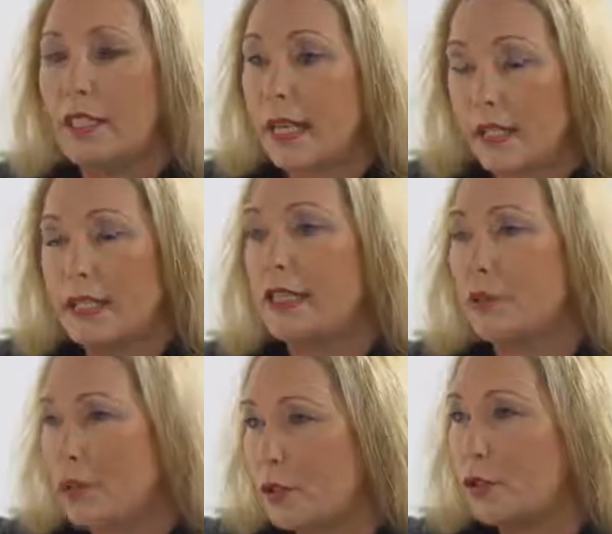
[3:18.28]
say it's
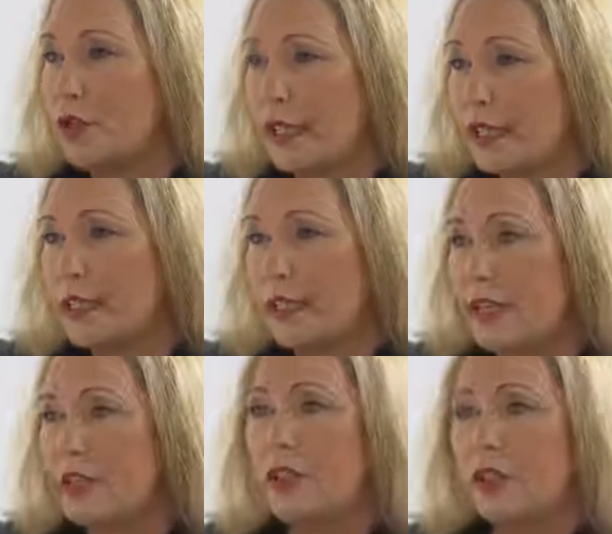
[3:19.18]
single story
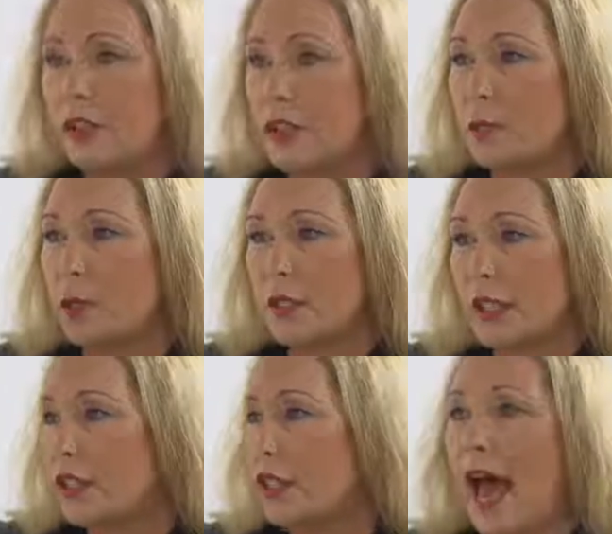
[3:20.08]
extension, you're just
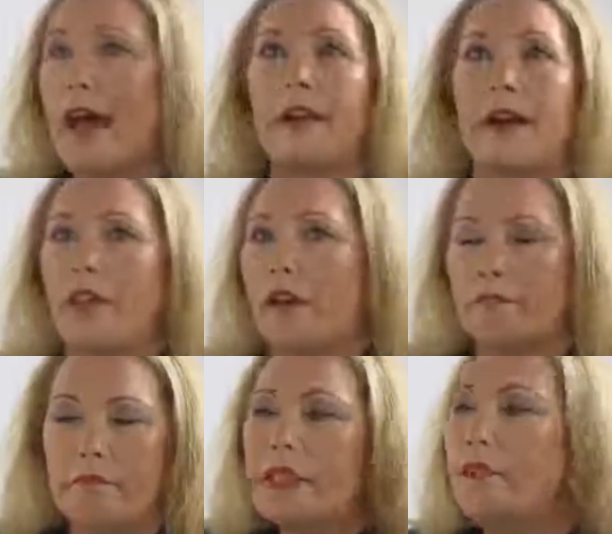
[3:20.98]
wanting to add
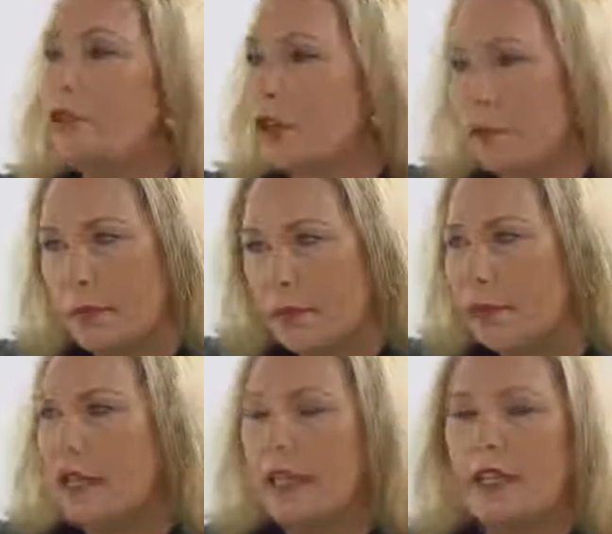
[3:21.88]
another living room
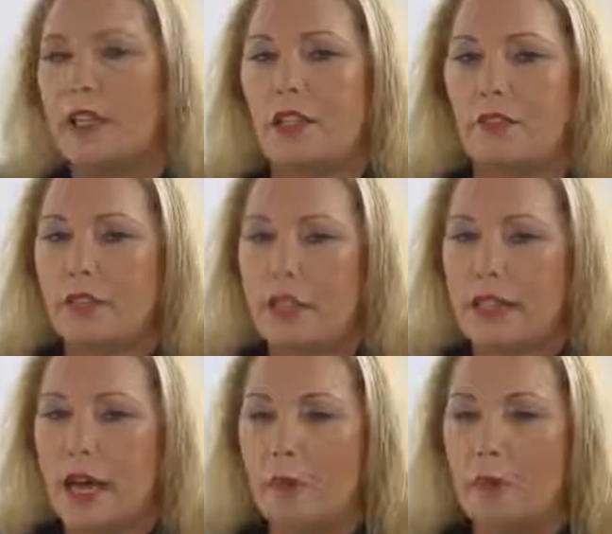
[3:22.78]
and kitchen, for
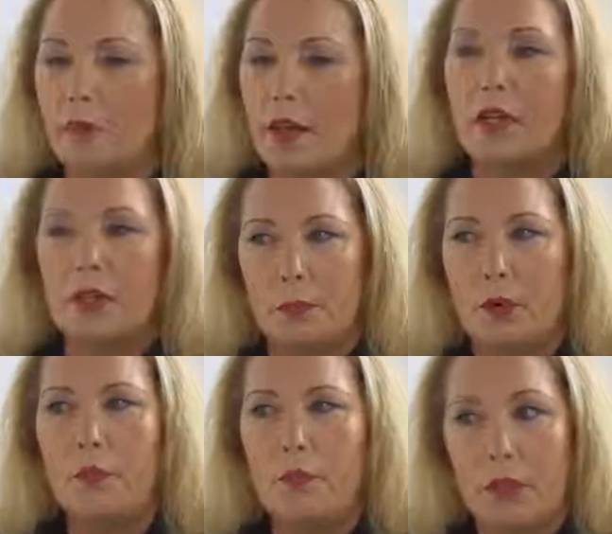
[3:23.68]
example, you're
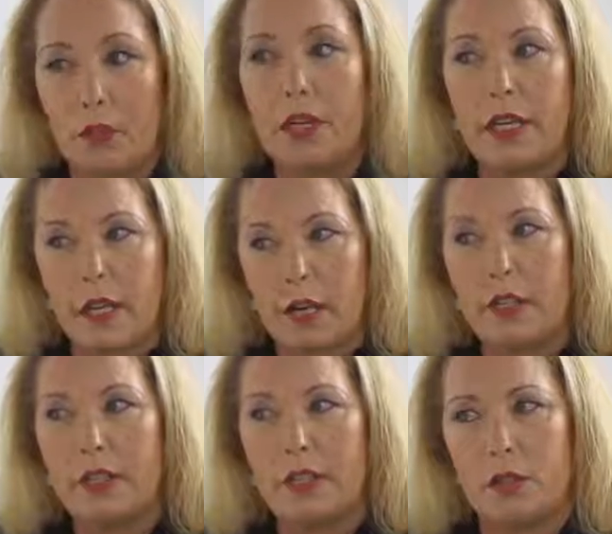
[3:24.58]
probably looking at
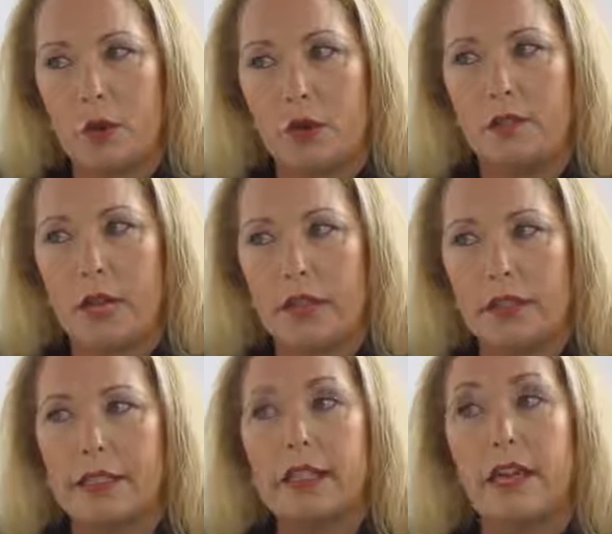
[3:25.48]
close to 12
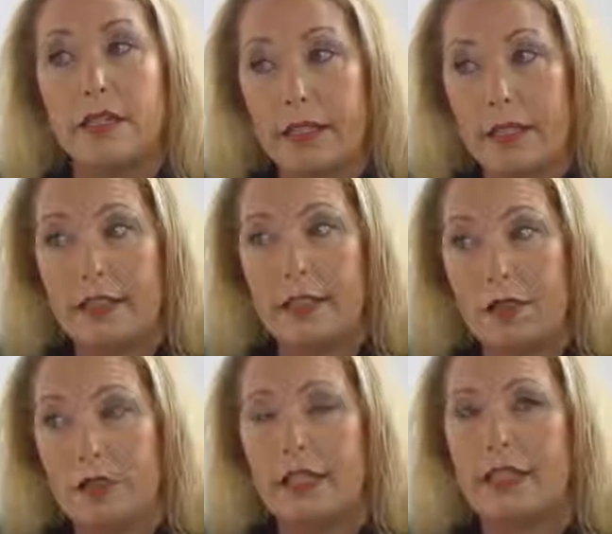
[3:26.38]
months, and a second
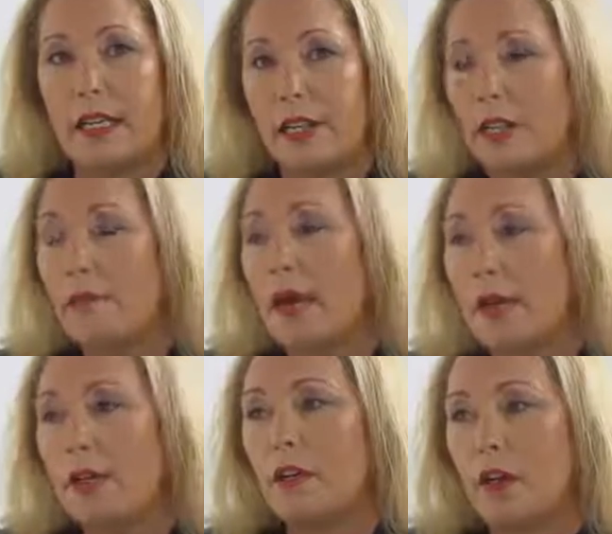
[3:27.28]
story extension
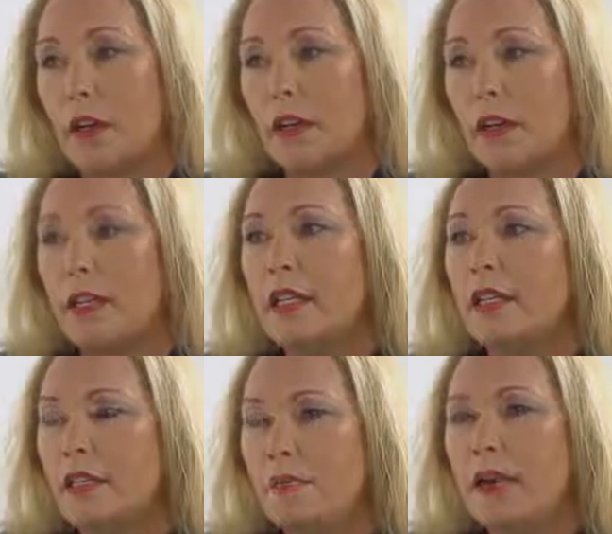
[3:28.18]
may be longer.
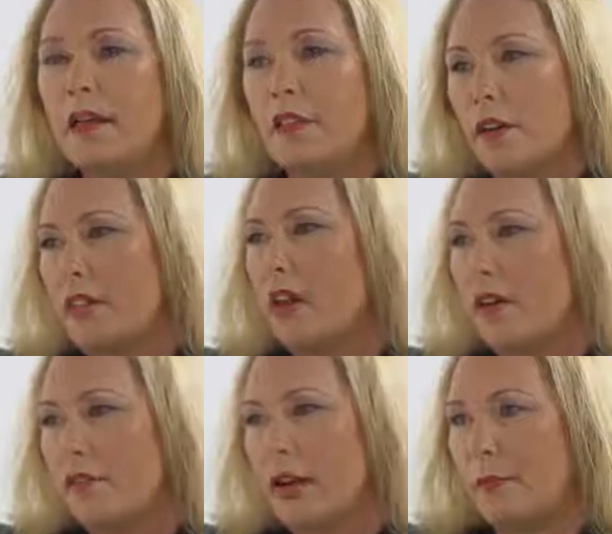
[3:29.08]
So bear those
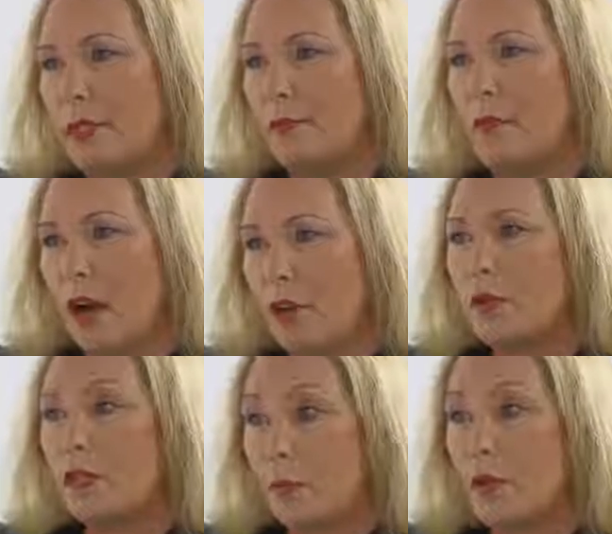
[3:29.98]
timeframes in mind
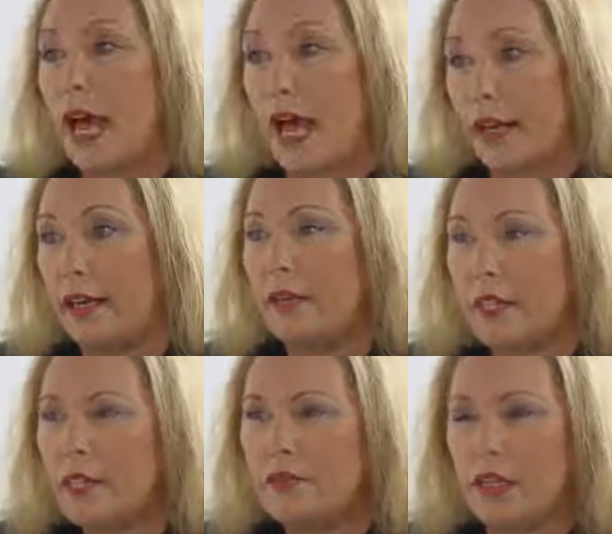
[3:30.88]
when you're planning,
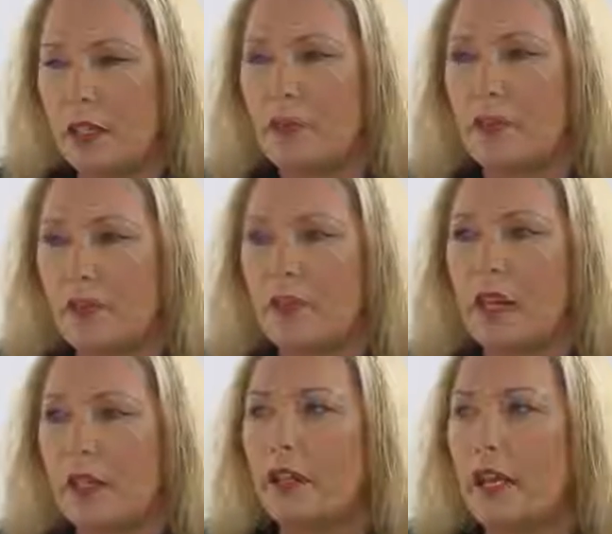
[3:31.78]
because it's really important
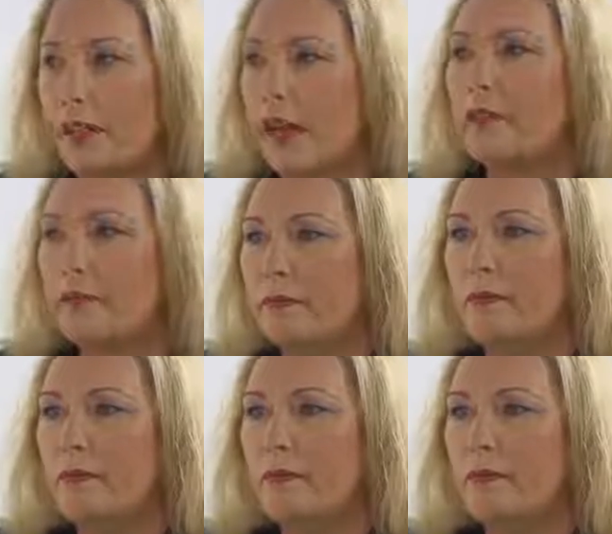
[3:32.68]
that you get that